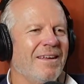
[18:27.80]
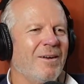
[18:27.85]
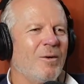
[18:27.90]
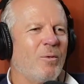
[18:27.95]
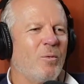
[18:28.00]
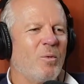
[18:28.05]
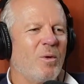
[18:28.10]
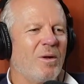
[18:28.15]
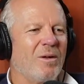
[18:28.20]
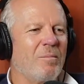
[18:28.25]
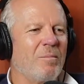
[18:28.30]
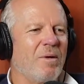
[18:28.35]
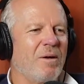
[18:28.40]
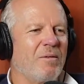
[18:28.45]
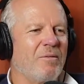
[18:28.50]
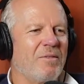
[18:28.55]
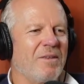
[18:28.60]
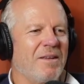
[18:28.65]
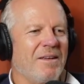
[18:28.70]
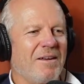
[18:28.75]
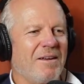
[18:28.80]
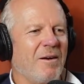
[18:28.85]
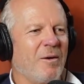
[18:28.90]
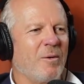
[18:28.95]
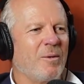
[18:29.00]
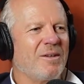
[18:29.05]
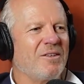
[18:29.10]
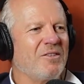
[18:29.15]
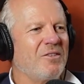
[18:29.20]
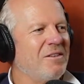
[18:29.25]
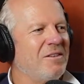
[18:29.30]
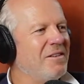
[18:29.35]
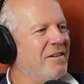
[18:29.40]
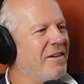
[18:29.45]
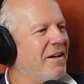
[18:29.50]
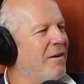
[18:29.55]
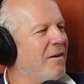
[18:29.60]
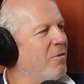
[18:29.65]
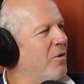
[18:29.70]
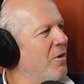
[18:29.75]
well above the OECD
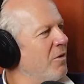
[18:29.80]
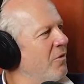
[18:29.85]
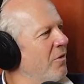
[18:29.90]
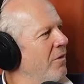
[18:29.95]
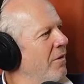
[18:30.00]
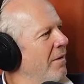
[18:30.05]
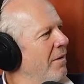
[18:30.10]
average.